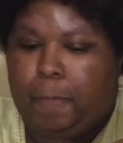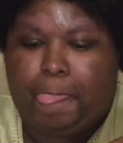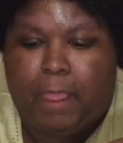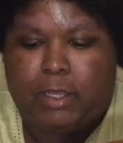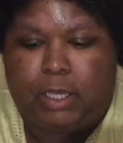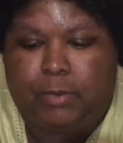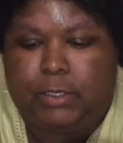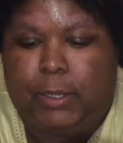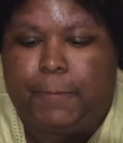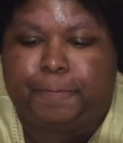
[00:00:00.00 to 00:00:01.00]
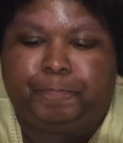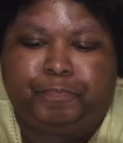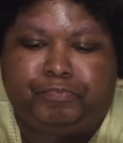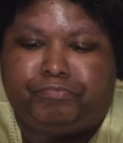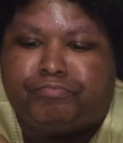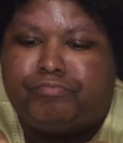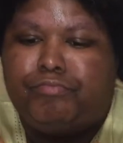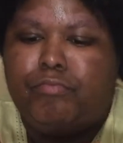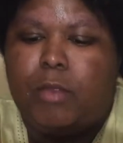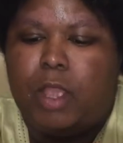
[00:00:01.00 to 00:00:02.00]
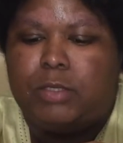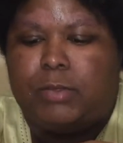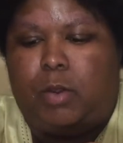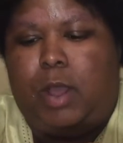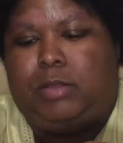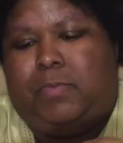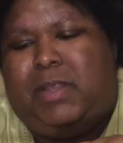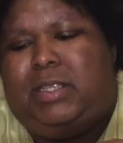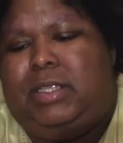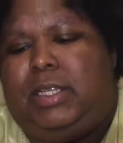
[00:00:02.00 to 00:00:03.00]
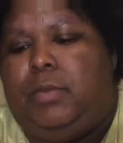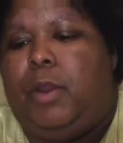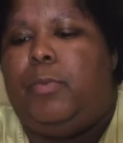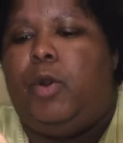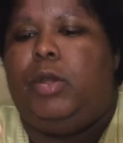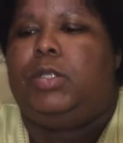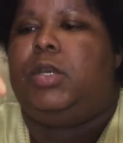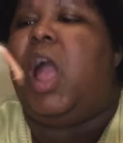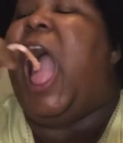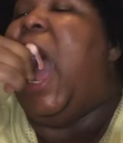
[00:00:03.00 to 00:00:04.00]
because I was sick. So I was like, go out to places. Like tomorrow I'm going to